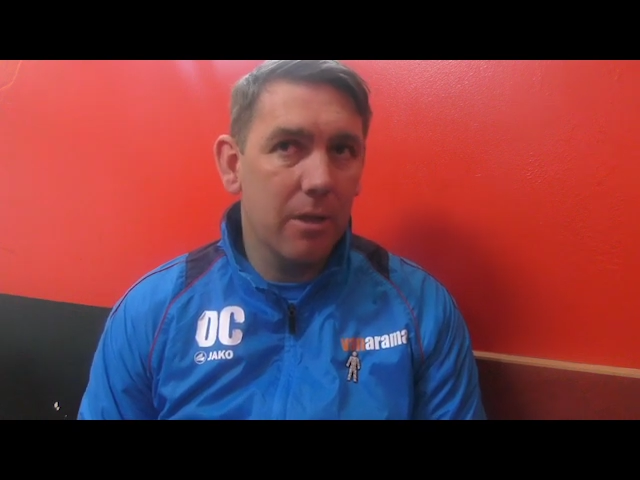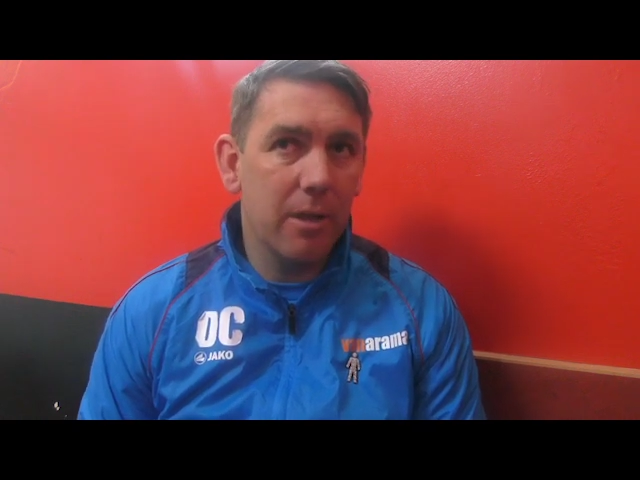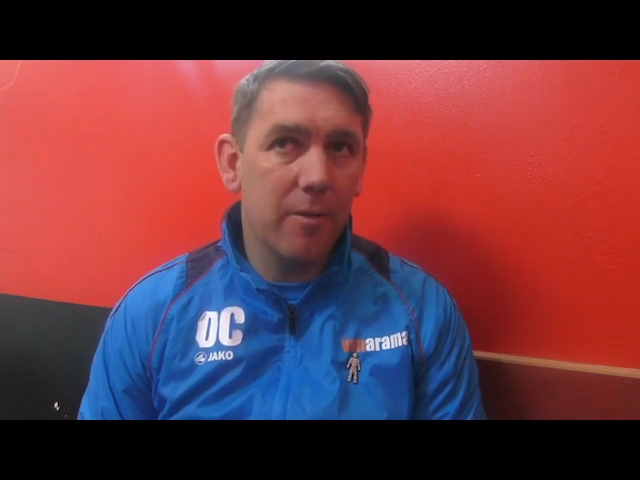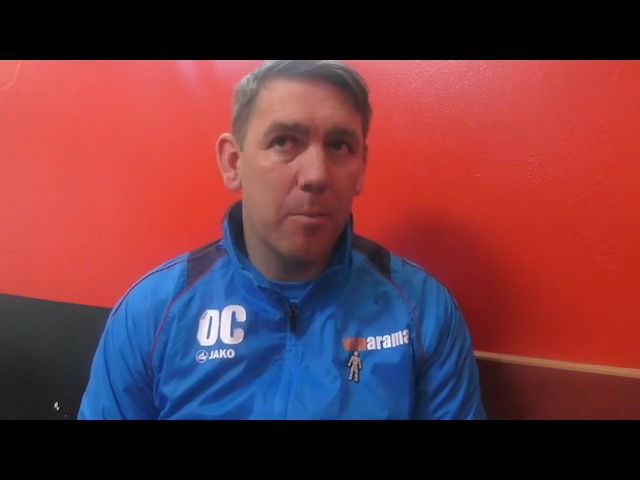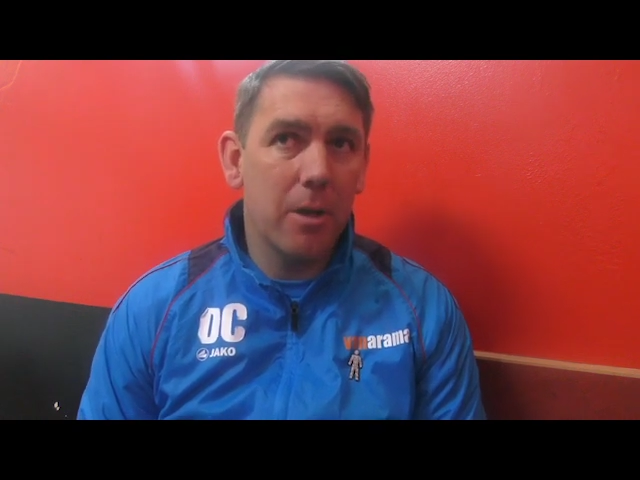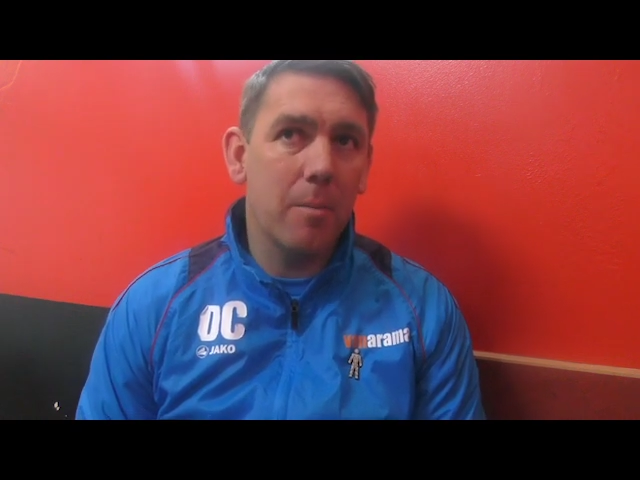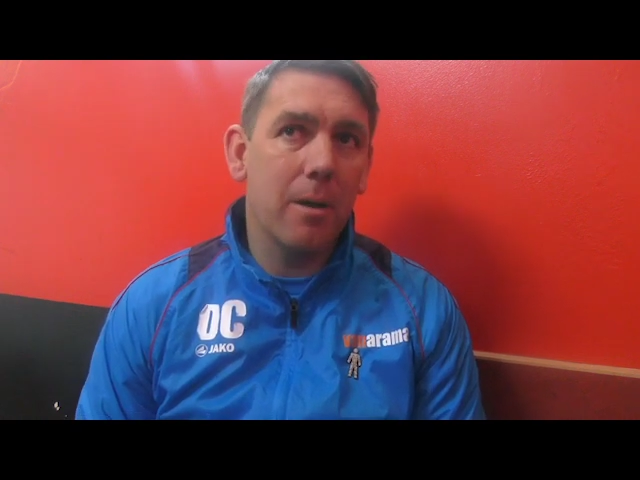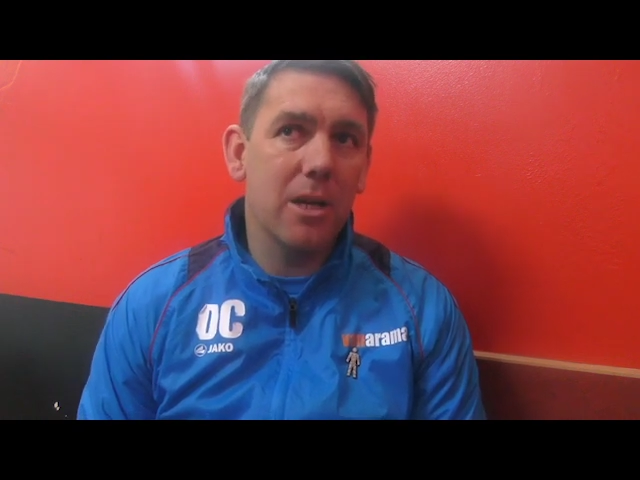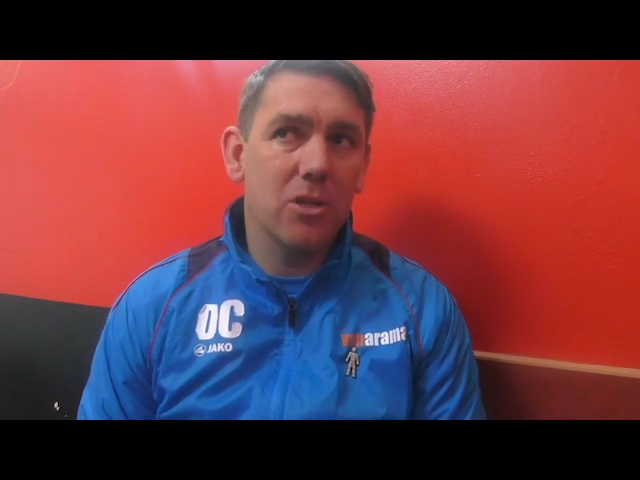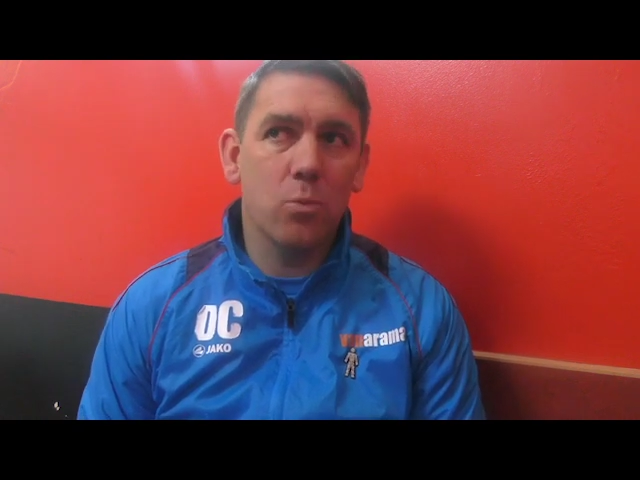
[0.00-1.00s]
they've
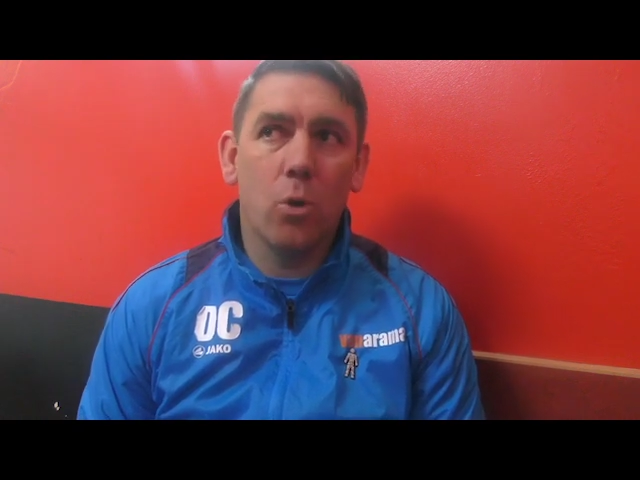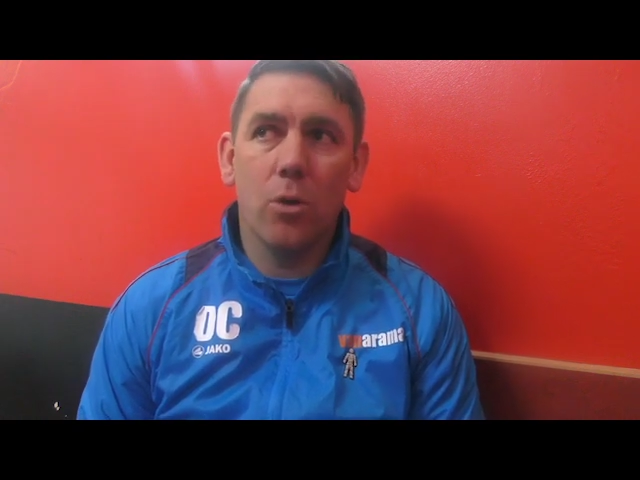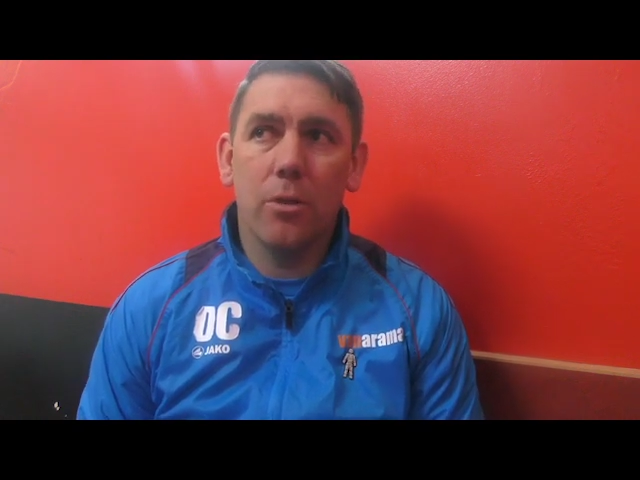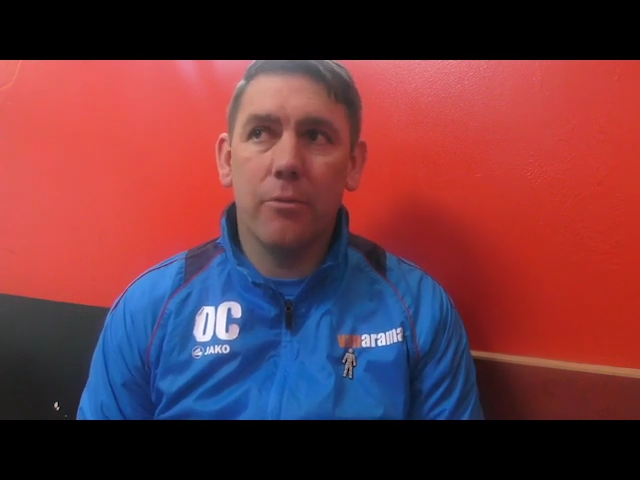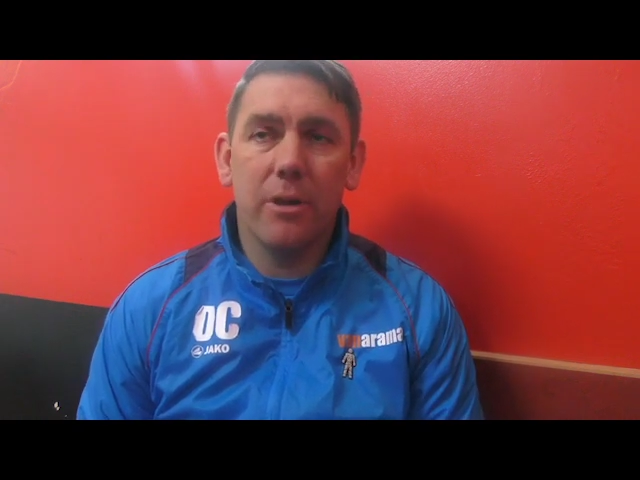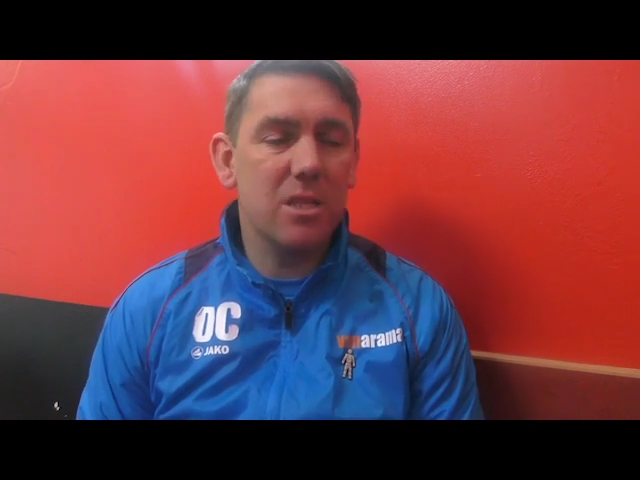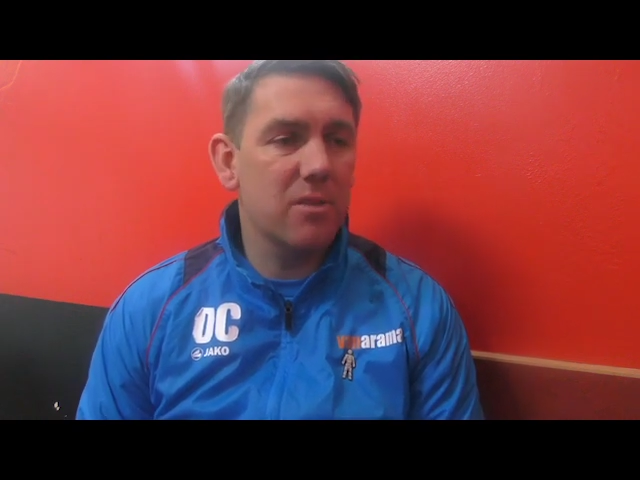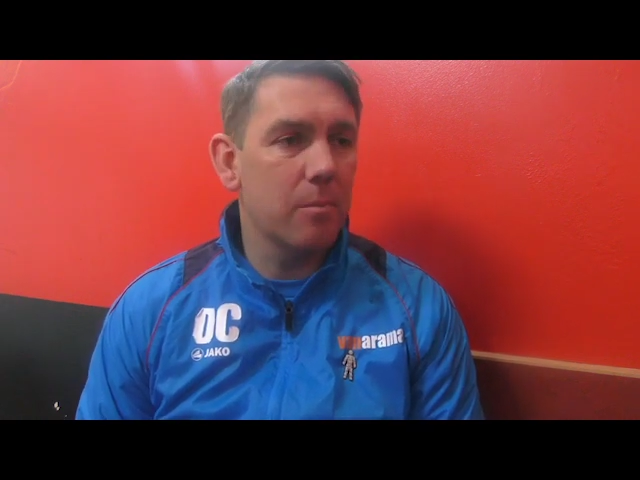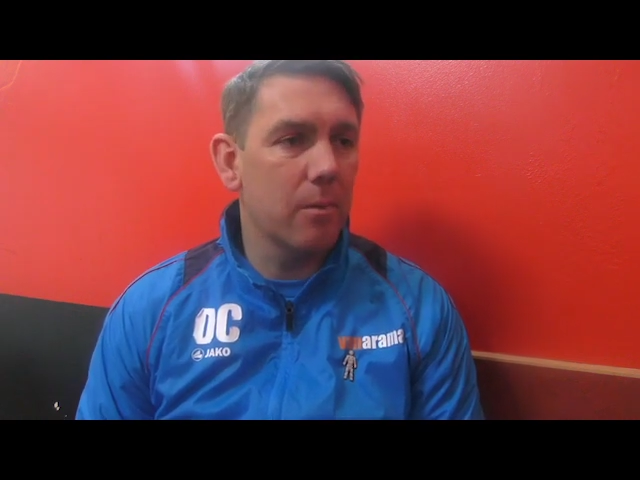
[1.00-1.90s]
epitomised what the rest of